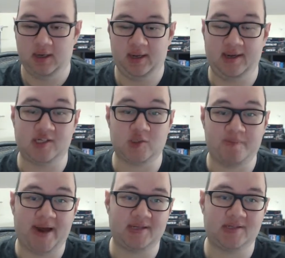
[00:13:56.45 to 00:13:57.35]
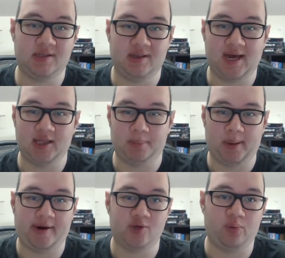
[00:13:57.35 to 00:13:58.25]
expects that the
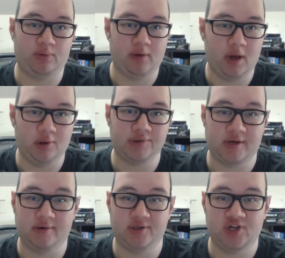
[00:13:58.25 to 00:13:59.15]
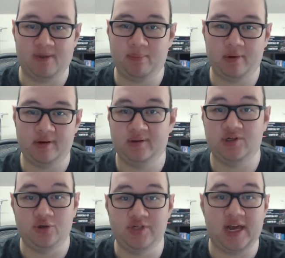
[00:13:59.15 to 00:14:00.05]
players will know to go to the job board
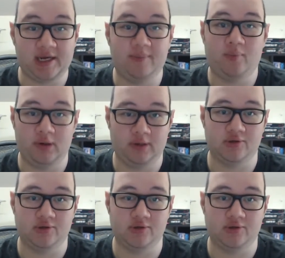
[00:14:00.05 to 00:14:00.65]
to take up one of those